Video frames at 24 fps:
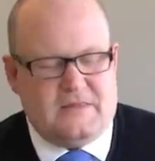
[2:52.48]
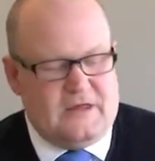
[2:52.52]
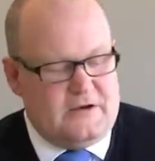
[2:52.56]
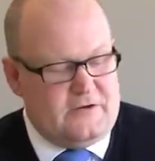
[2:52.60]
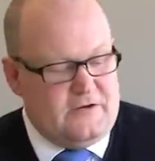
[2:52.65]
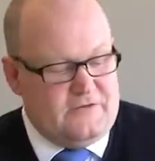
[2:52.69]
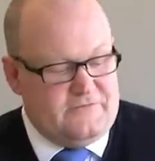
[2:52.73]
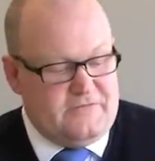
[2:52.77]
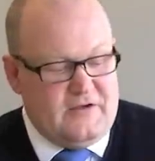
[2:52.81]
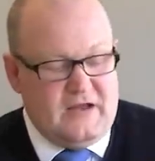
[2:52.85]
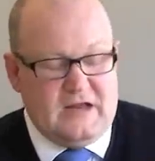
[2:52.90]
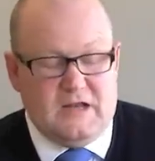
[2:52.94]

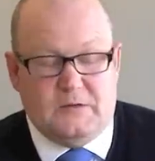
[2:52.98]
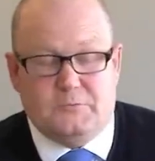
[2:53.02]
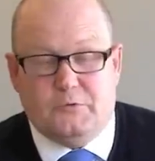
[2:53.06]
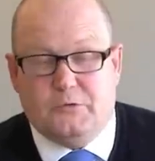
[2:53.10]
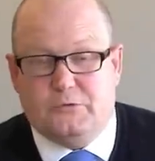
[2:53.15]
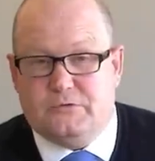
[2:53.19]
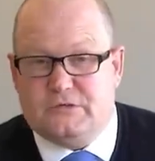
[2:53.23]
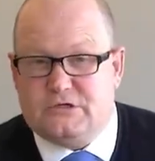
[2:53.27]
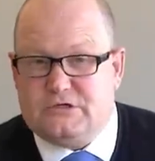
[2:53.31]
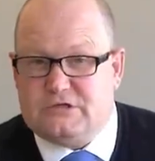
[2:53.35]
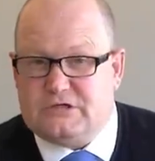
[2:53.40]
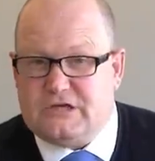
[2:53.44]
They're available
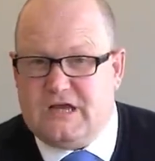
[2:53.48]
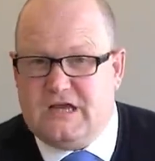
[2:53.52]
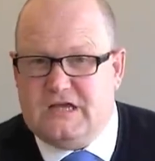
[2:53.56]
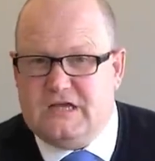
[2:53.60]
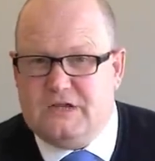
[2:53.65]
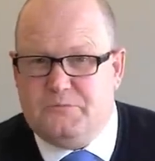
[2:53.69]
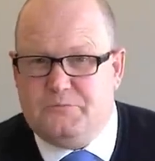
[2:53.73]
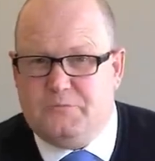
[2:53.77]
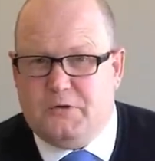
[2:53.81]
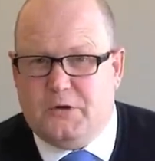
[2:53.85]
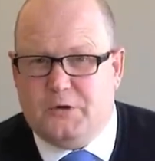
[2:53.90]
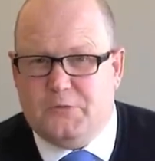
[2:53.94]
with
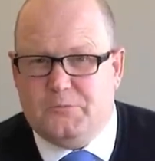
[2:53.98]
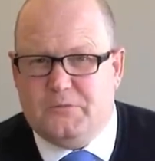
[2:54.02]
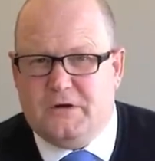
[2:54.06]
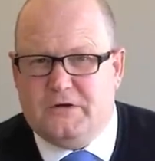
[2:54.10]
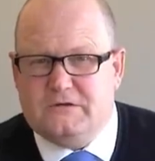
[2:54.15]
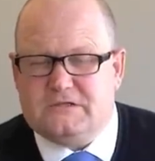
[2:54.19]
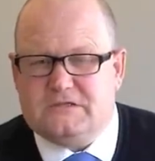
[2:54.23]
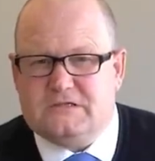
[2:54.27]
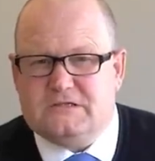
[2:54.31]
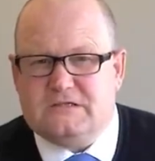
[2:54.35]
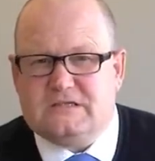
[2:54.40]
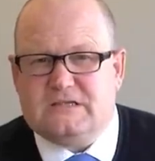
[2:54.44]
shaded pole
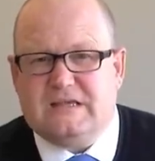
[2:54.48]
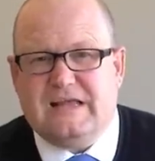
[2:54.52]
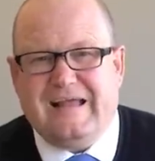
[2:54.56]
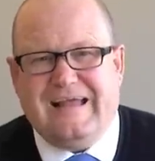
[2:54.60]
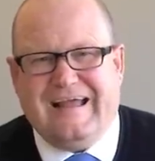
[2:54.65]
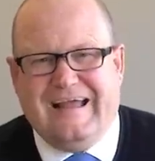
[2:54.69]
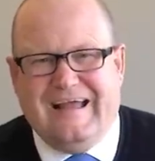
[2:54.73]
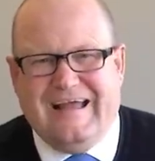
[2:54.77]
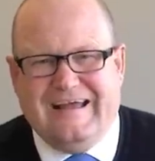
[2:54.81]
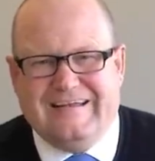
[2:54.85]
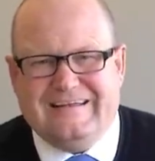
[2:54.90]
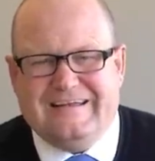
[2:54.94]
motors
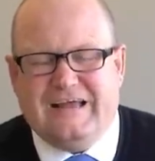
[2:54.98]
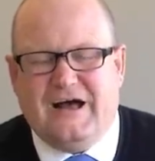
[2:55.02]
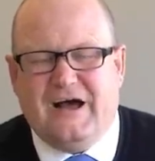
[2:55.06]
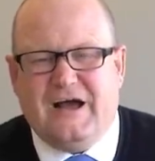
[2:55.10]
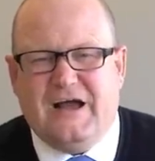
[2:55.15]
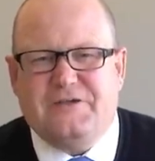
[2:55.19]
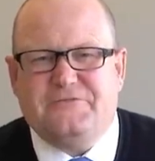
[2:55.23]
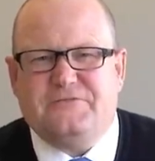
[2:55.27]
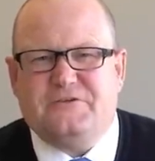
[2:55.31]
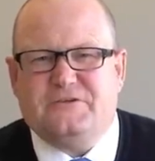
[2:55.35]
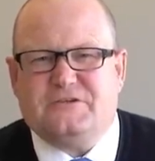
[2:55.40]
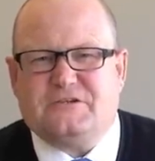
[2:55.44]
and
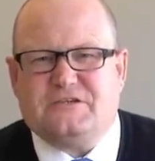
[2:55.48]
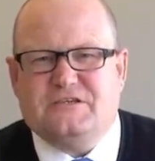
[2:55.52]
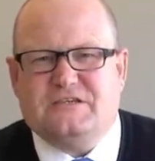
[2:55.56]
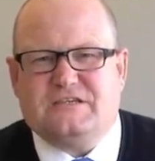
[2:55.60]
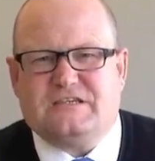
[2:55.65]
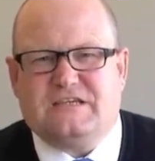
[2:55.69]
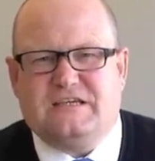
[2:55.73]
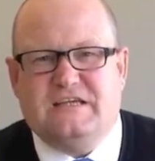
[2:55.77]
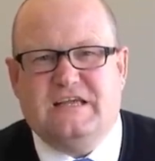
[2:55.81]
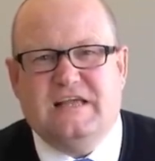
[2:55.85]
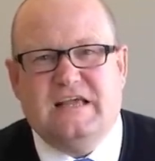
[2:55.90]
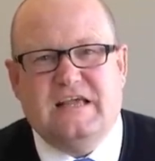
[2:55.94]
high
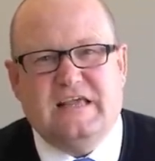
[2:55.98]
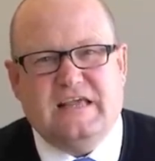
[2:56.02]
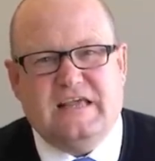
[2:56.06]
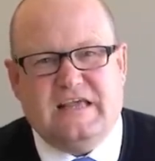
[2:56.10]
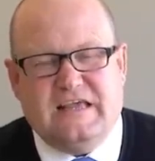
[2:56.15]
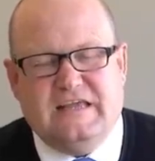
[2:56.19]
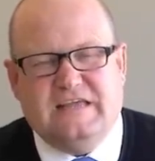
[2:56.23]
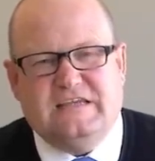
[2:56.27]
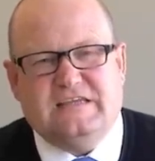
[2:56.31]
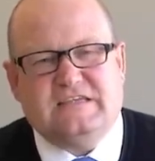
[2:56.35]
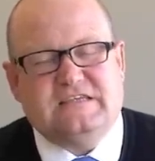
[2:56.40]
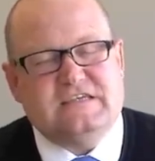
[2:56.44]
efficiency
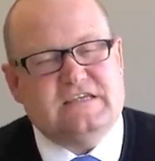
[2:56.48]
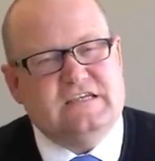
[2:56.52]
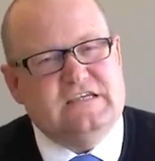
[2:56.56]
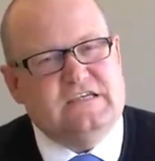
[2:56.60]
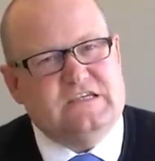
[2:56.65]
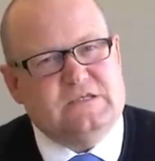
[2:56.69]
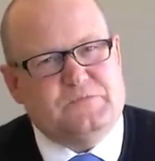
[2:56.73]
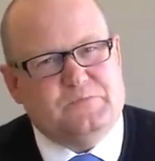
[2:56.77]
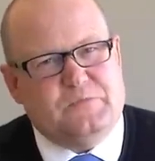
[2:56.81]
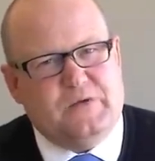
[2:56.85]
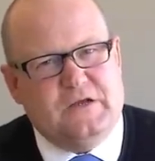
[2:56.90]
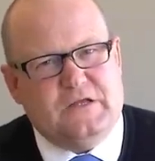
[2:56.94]

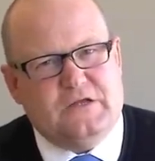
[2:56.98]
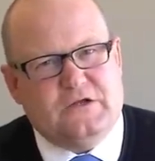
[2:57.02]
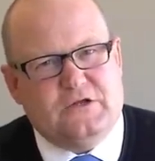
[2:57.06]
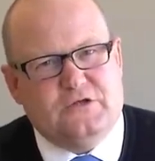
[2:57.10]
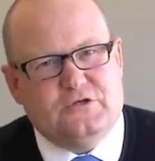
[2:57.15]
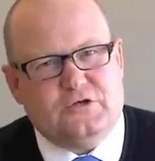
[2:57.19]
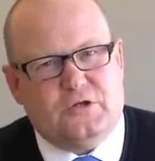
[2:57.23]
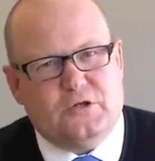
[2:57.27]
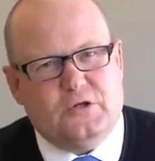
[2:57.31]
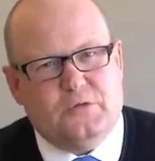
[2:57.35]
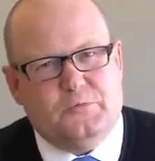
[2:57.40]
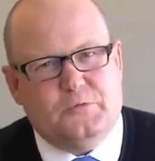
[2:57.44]
EC speed
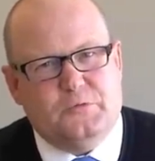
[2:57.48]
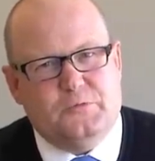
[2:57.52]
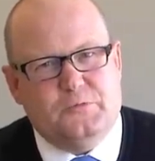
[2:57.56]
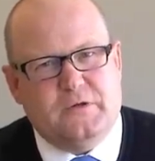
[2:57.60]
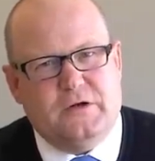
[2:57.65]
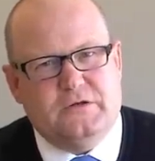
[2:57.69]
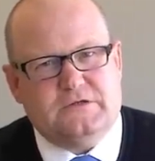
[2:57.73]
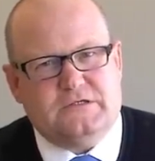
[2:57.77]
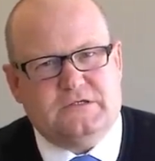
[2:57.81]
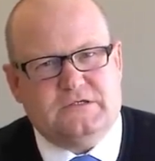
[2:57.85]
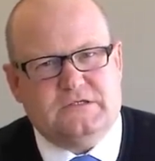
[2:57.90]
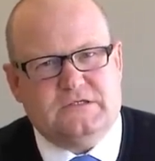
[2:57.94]
controllable
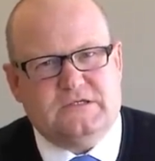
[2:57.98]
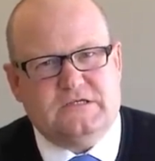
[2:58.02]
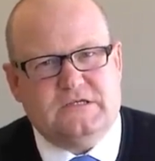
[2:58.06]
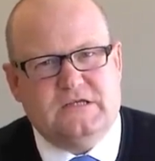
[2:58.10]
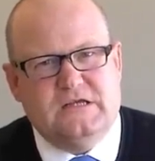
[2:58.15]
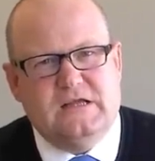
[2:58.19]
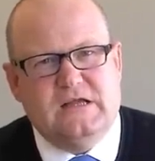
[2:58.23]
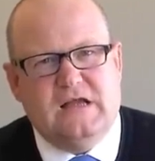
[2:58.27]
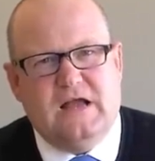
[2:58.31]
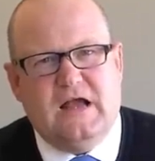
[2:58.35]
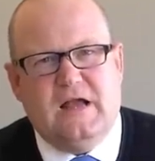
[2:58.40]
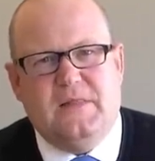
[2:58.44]
motors
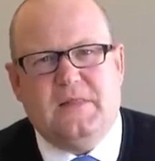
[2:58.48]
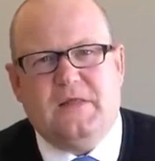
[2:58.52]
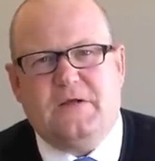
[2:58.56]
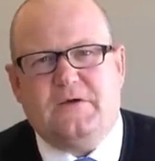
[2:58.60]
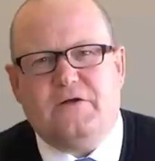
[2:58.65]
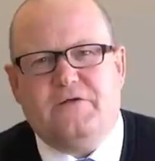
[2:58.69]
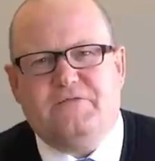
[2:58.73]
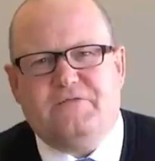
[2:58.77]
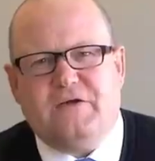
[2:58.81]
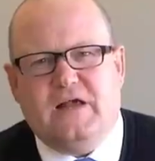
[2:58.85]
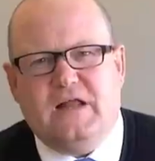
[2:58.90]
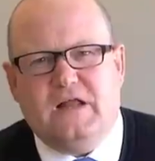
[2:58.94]
and
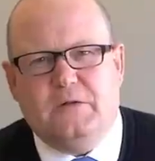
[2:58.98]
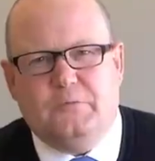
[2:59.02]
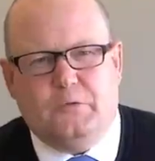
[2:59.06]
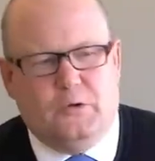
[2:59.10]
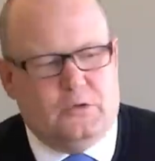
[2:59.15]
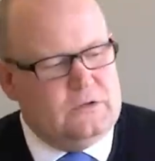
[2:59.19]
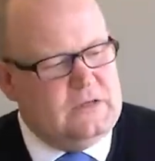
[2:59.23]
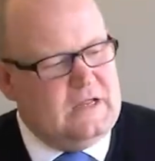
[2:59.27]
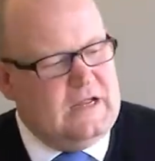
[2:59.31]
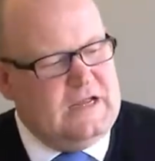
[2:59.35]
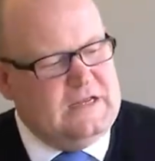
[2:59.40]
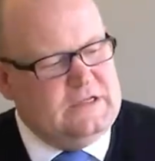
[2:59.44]
they're
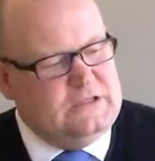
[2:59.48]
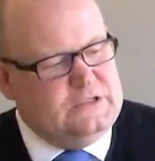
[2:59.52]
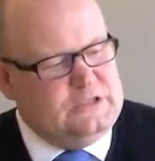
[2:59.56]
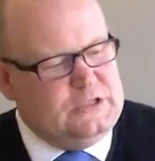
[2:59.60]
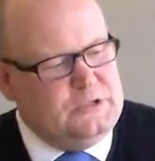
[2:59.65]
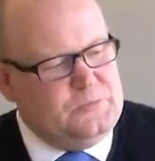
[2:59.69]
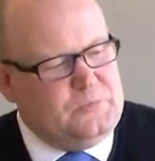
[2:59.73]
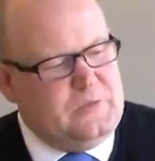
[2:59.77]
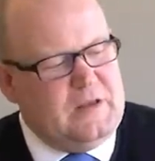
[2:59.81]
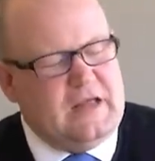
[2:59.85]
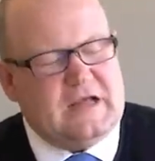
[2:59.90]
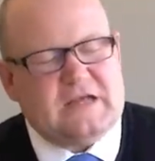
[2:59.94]
available in
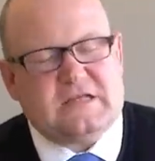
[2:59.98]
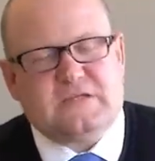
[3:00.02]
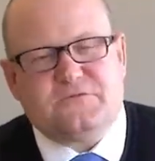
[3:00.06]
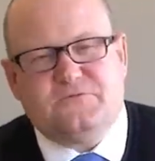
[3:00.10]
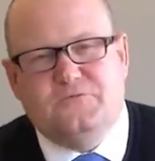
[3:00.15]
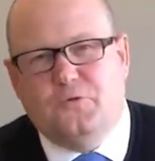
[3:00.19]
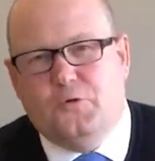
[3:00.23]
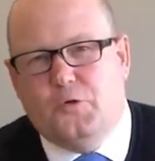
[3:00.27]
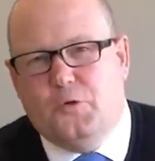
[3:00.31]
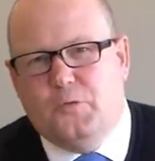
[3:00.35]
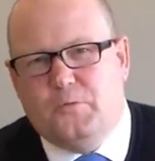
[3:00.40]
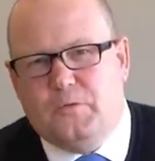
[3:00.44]
duplex
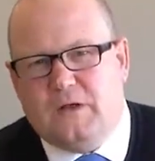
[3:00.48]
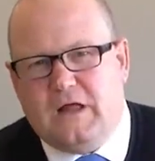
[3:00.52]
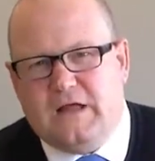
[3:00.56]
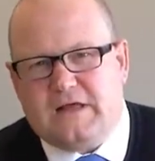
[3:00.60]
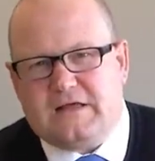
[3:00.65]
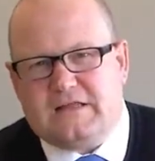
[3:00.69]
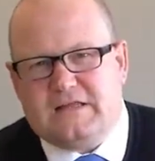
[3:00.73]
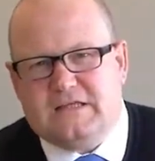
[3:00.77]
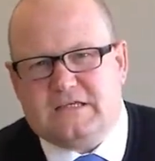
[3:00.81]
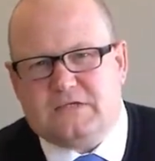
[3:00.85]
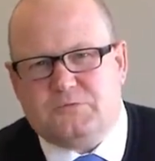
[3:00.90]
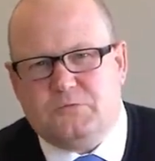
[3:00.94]
form
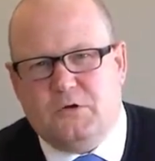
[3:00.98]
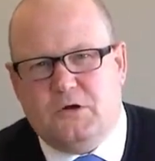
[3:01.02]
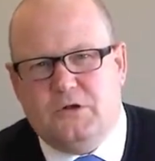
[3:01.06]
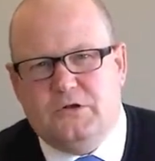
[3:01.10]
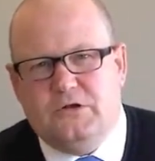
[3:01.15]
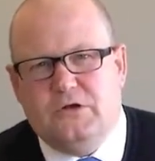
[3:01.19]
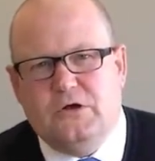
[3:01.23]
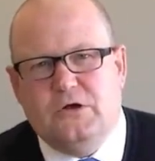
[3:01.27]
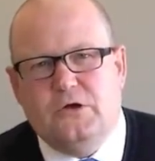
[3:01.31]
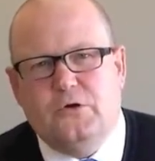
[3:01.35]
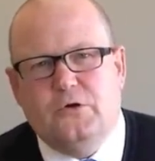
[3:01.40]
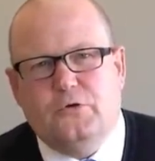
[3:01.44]
like this
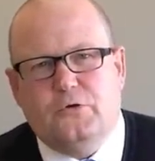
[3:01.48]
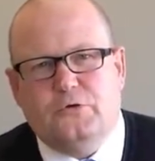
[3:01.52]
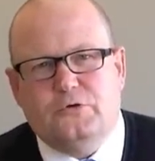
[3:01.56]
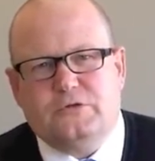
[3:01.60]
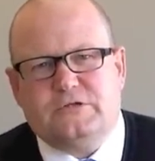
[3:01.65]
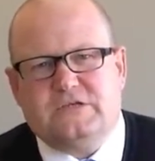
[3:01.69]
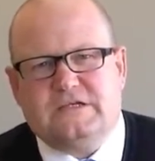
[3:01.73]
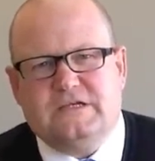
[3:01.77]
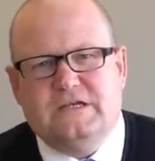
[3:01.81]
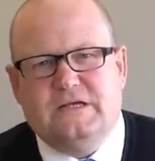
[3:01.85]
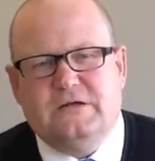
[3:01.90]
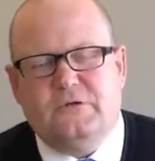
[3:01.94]
one or
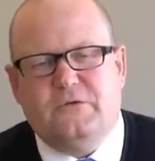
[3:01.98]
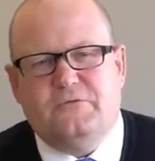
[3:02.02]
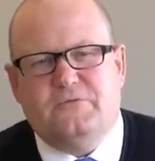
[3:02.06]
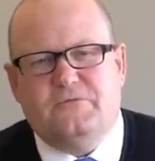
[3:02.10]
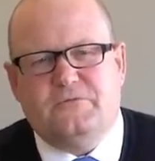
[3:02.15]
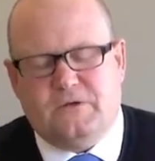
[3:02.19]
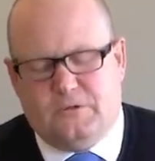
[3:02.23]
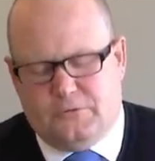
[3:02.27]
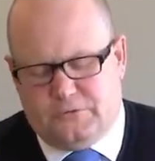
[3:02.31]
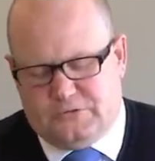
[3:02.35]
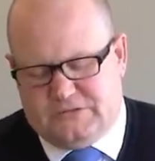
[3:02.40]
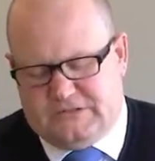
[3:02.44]
single
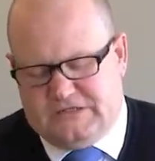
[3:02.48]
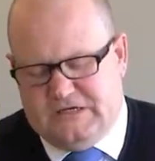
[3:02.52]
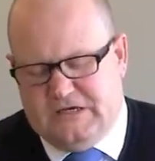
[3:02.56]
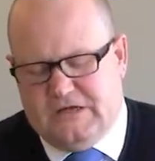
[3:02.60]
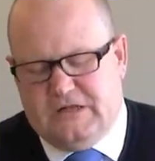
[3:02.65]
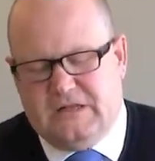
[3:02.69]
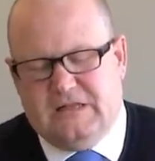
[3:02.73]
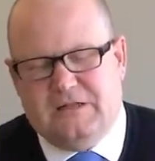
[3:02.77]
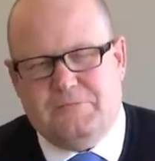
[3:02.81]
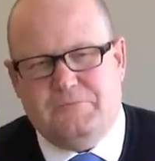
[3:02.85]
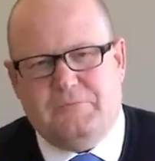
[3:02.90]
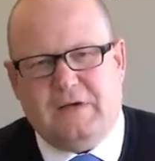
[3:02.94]
or
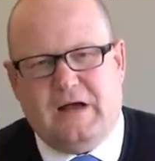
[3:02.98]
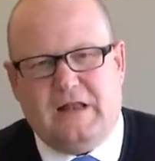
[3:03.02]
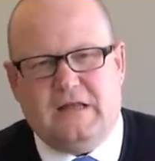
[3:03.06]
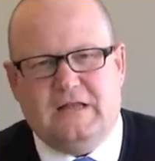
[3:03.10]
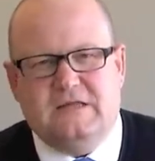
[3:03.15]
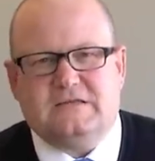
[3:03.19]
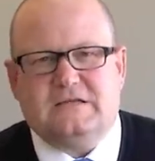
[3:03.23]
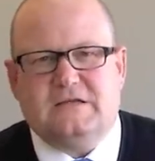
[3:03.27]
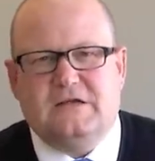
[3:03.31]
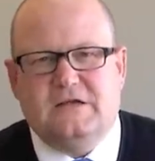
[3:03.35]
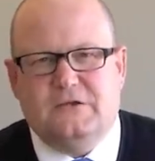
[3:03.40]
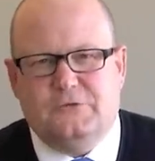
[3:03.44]
single
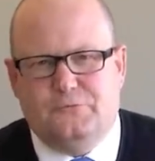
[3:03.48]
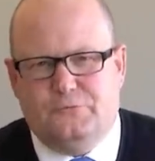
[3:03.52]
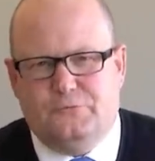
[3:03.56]
impellers